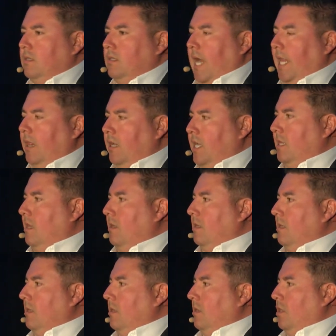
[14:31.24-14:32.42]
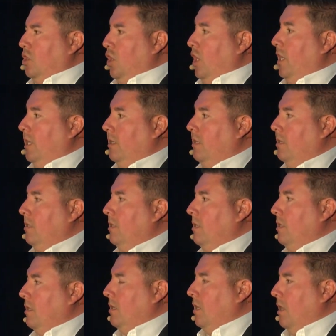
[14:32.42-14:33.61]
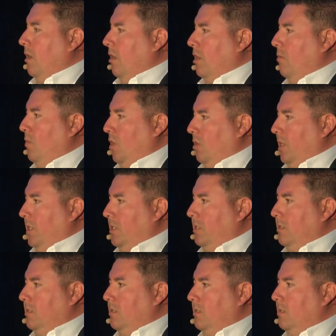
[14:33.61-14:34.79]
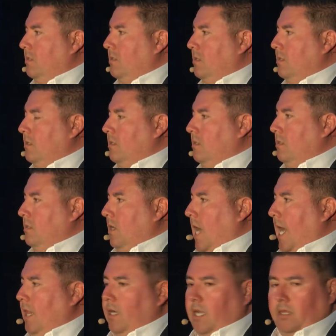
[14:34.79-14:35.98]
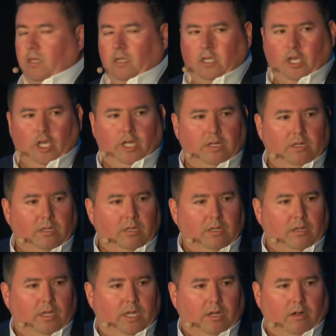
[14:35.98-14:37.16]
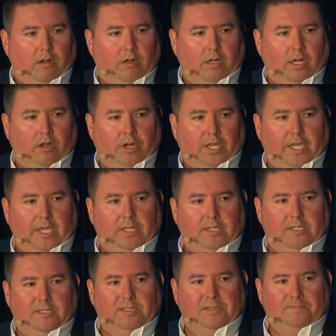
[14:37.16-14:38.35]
I look at the good in our communities. I look at the good in our kids.